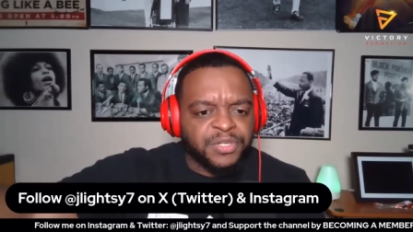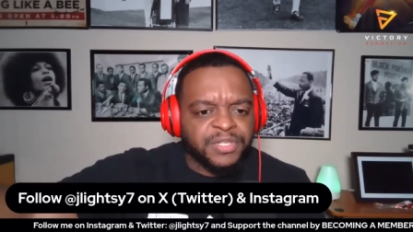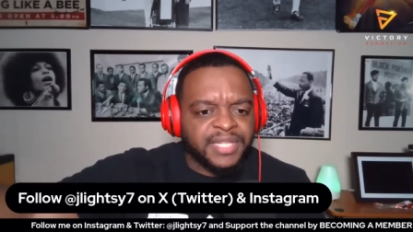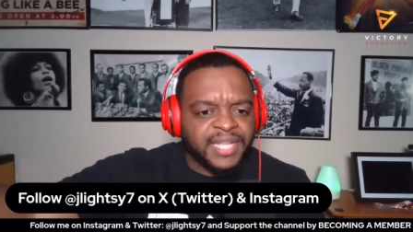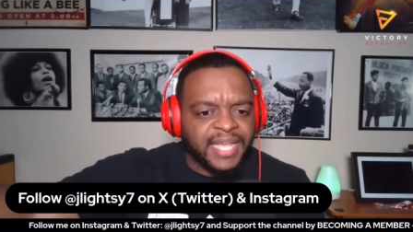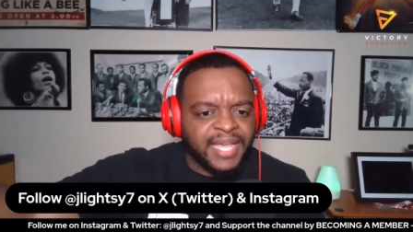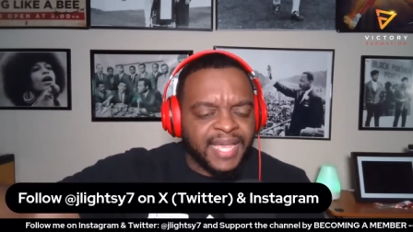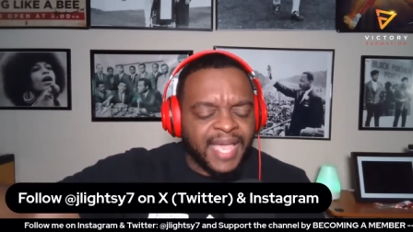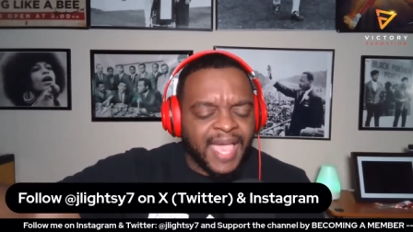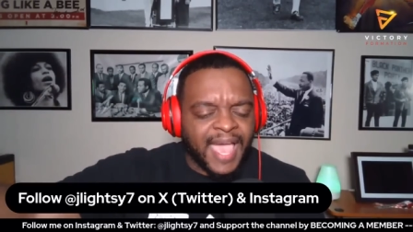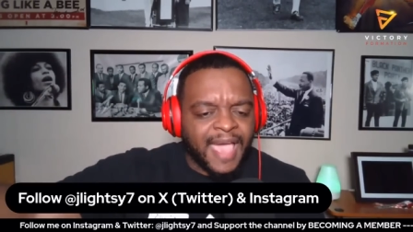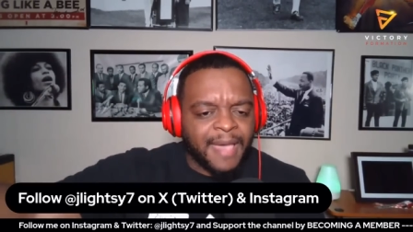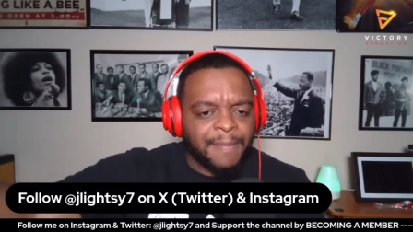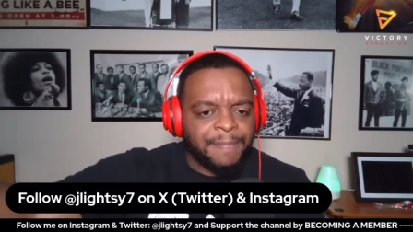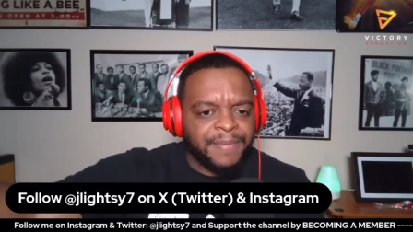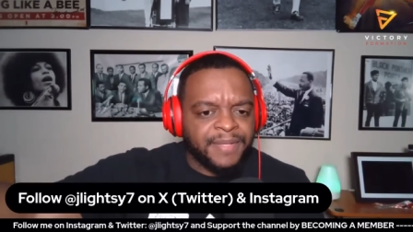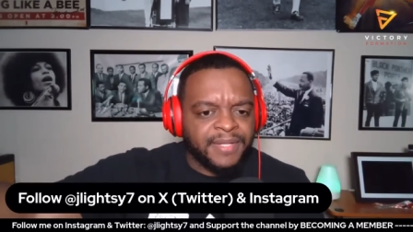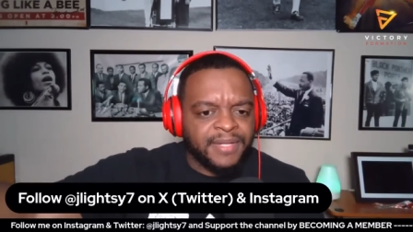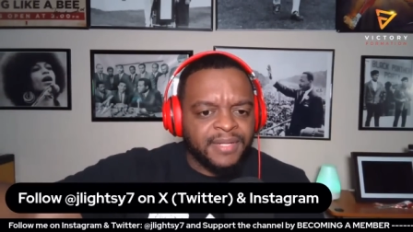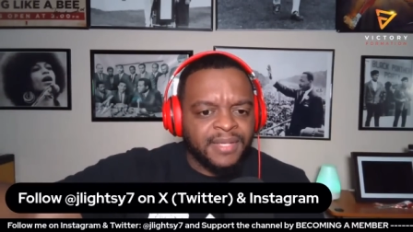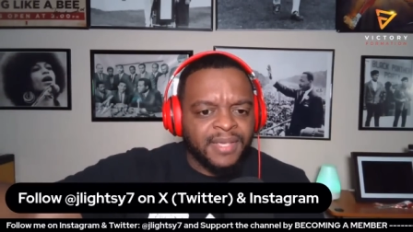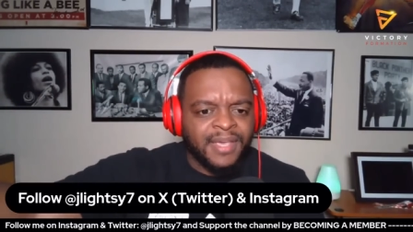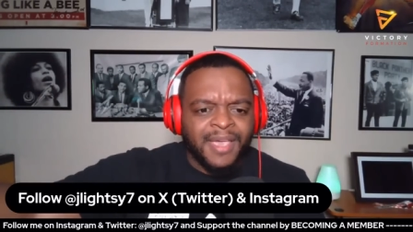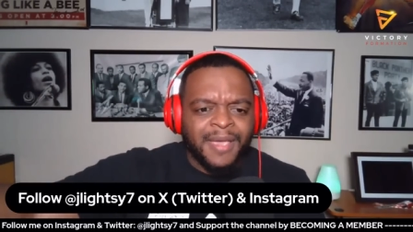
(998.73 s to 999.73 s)
thing
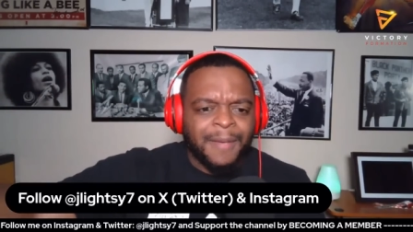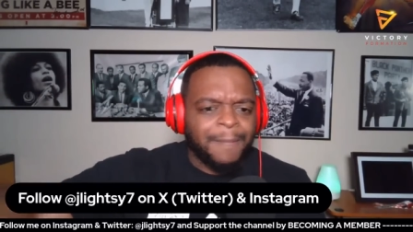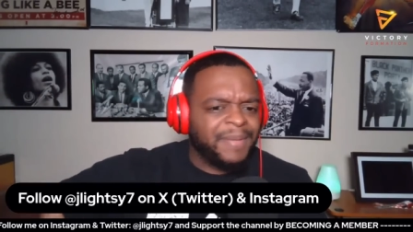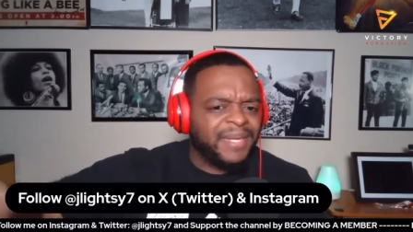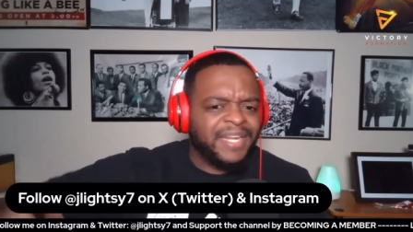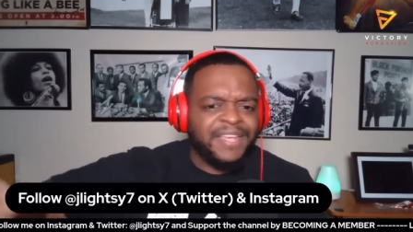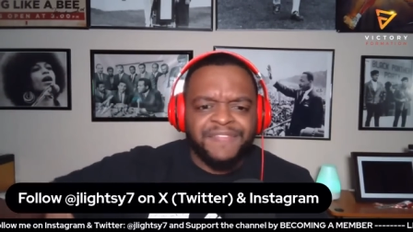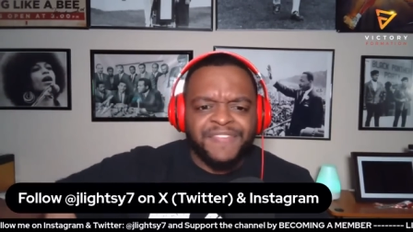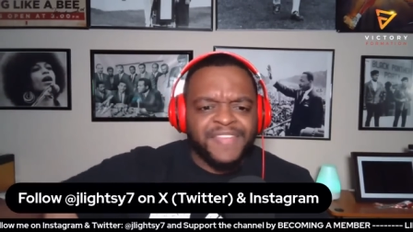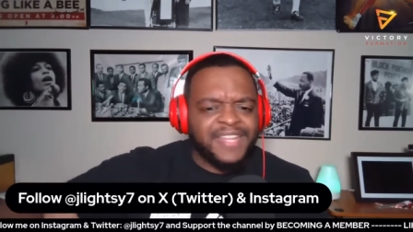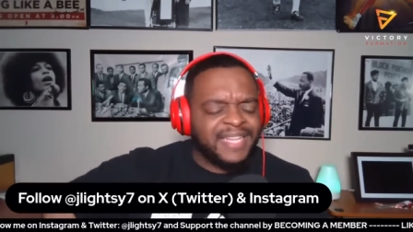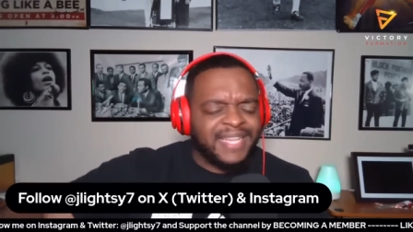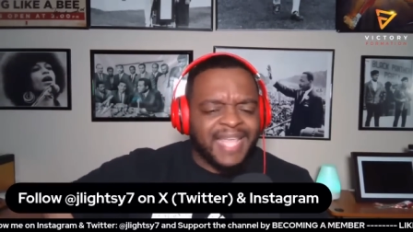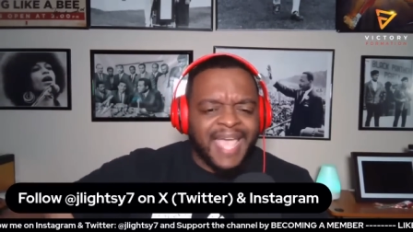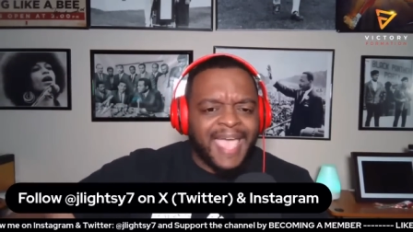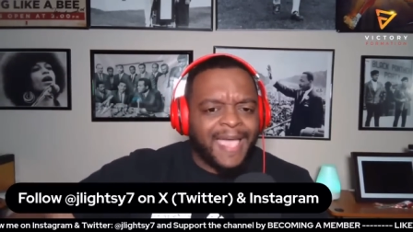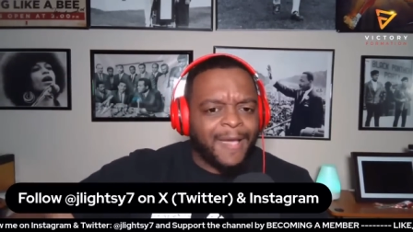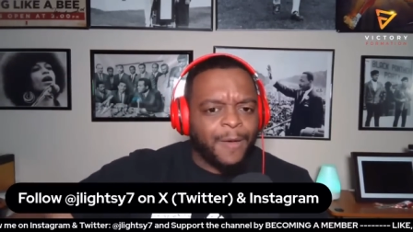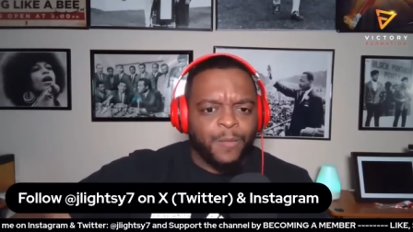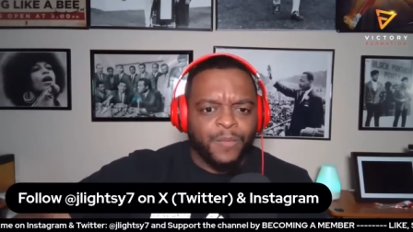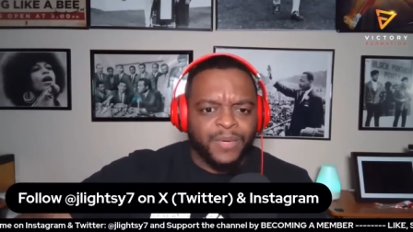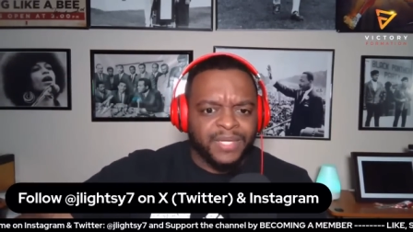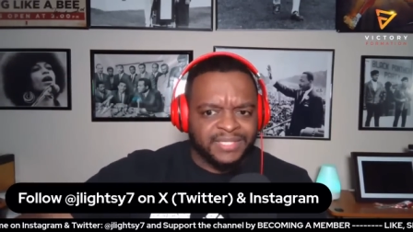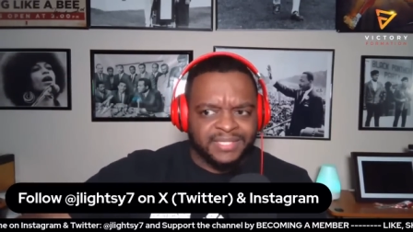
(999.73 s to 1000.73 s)
happened, but even
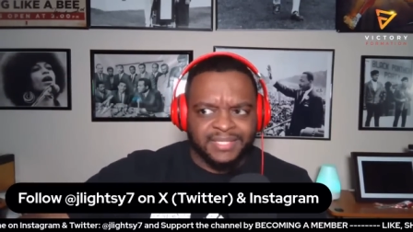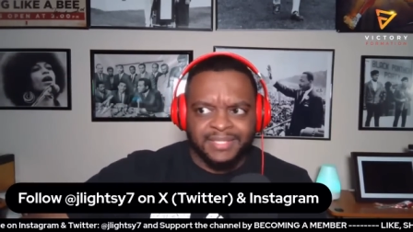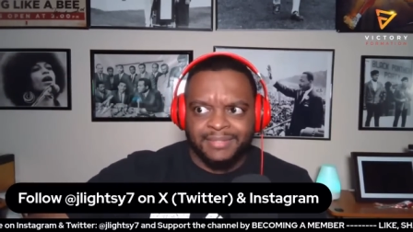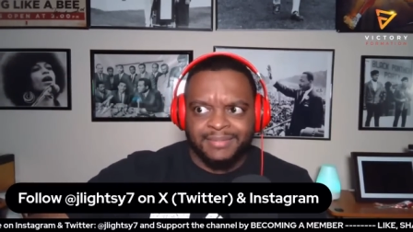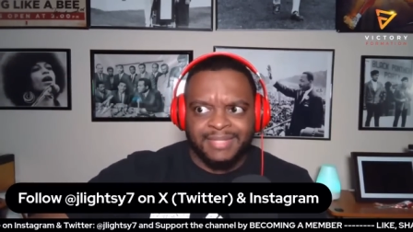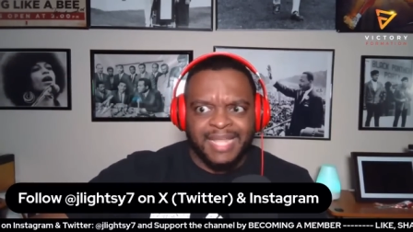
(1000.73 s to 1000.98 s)
that wasn't